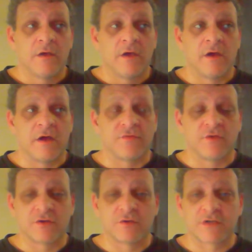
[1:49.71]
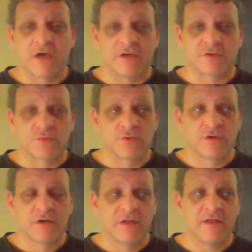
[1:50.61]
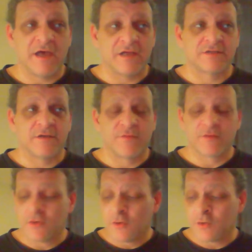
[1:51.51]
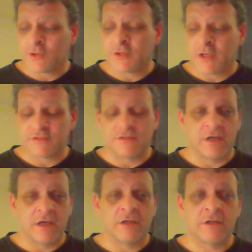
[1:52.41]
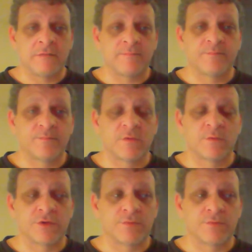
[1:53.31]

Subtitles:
And I think those guys really had something going in 1980 with